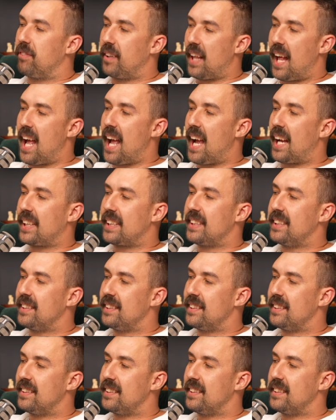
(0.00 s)
flag
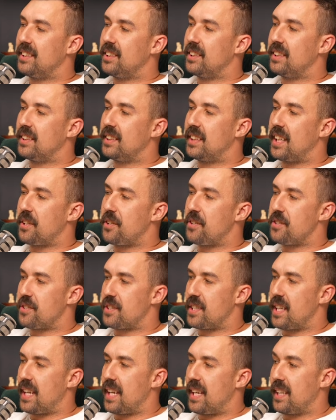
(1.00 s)
that you
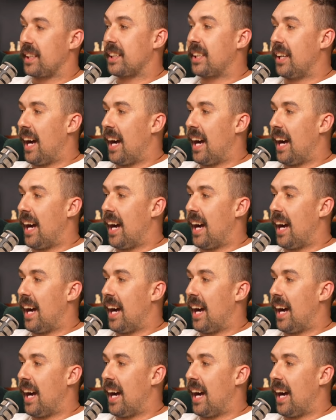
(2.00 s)
see in a